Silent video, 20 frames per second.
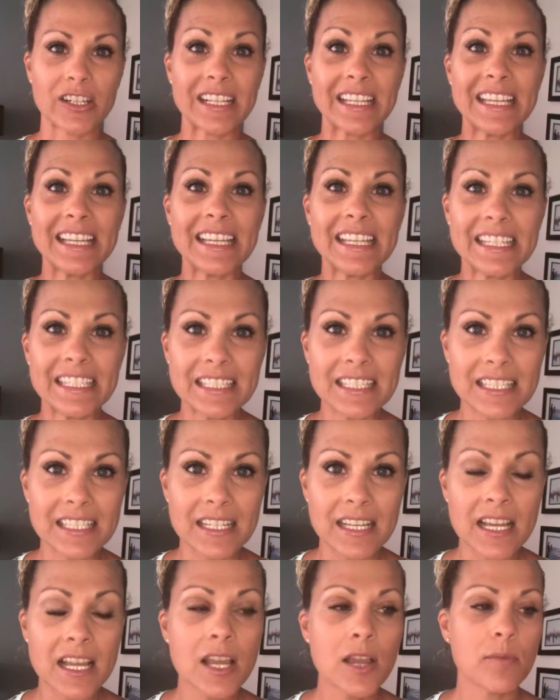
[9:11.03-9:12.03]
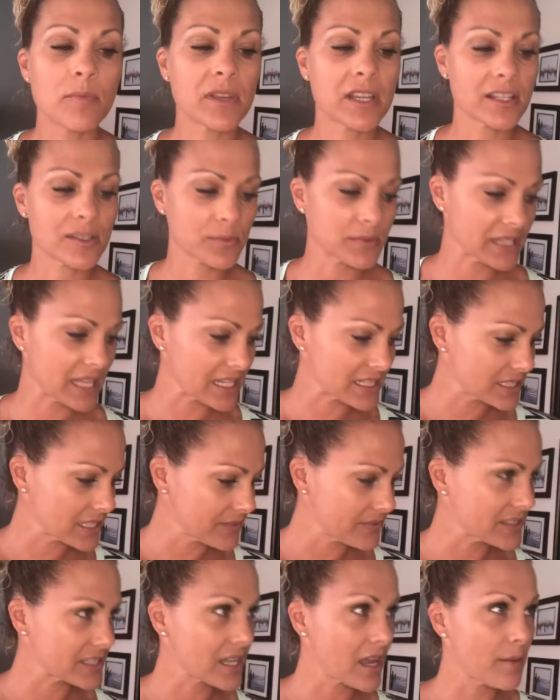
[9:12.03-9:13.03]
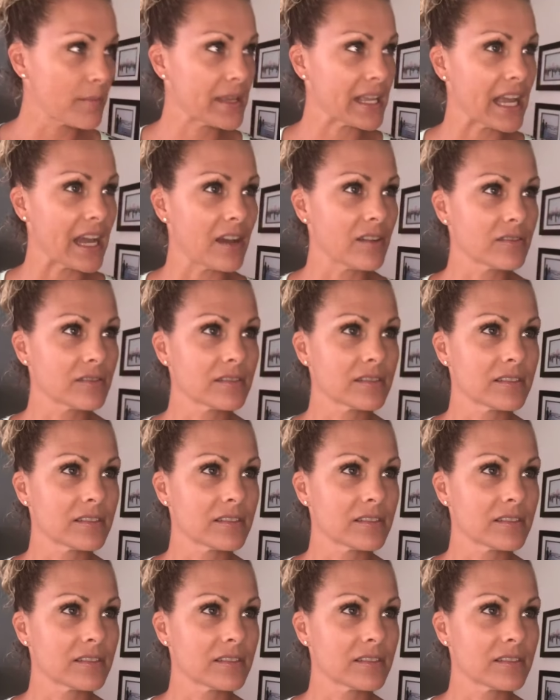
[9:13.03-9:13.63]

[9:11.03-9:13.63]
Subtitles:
kids, because when that stuff is coming out,